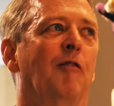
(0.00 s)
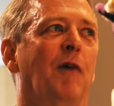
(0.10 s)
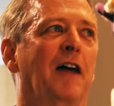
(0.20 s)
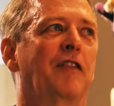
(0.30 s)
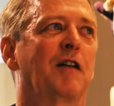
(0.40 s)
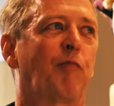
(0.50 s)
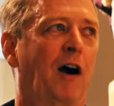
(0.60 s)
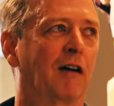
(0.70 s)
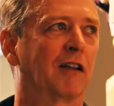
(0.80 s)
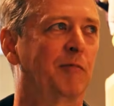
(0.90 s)
I think
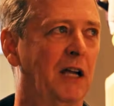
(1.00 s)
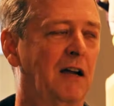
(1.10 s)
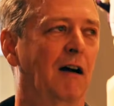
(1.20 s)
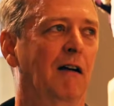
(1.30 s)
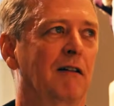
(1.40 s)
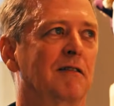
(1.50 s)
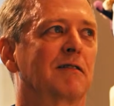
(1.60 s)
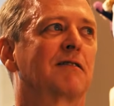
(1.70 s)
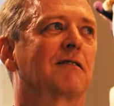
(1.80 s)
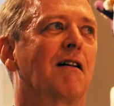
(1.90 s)
partly
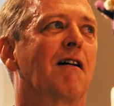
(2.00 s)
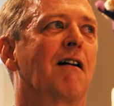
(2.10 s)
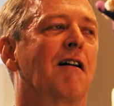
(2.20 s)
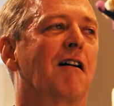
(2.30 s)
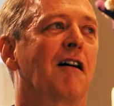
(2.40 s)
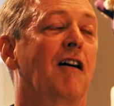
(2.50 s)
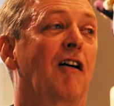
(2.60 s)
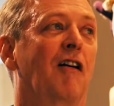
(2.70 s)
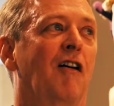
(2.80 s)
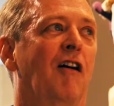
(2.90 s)
because
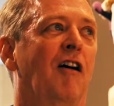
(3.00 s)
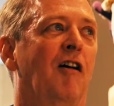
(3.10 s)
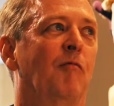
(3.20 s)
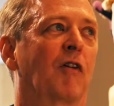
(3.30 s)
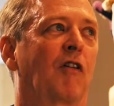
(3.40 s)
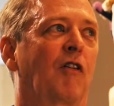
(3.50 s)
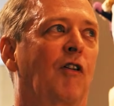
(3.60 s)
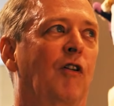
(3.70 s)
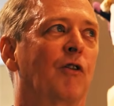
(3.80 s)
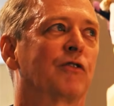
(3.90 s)

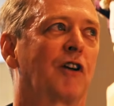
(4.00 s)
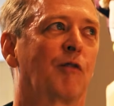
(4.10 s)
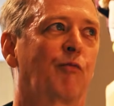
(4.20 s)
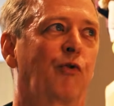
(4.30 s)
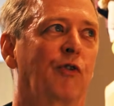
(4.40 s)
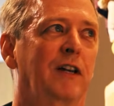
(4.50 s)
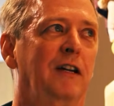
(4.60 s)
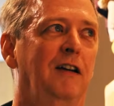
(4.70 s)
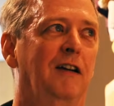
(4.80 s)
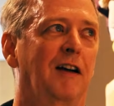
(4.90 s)
clothes are a
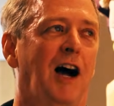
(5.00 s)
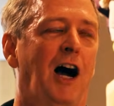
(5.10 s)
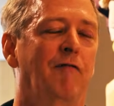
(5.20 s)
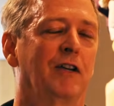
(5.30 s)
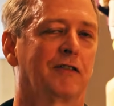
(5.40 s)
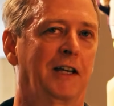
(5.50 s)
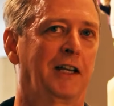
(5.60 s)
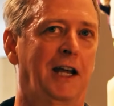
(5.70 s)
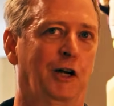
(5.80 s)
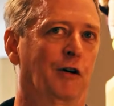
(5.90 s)
pretty obvious
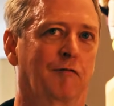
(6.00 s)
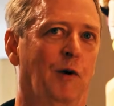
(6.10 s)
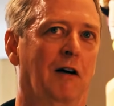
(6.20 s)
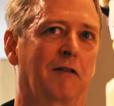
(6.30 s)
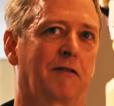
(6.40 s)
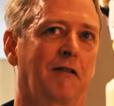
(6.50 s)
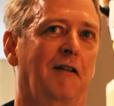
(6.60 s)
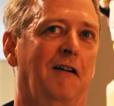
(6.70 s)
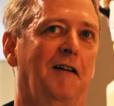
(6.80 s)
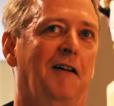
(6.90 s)
indicator of wealth.
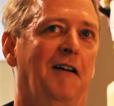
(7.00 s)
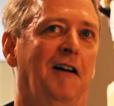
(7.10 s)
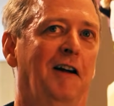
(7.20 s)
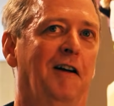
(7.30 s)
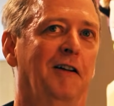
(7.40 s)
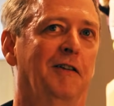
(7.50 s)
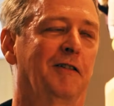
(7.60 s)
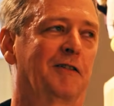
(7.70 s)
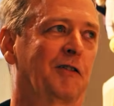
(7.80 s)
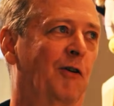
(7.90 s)

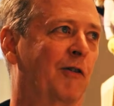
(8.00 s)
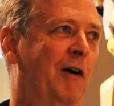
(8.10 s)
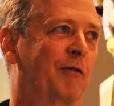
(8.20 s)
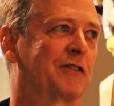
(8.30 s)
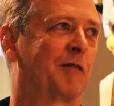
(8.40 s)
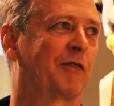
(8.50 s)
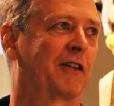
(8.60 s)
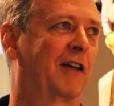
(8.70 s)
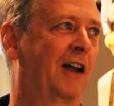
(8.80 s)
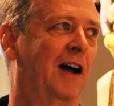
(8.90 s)
And so that was something
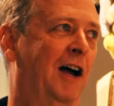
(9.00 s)
that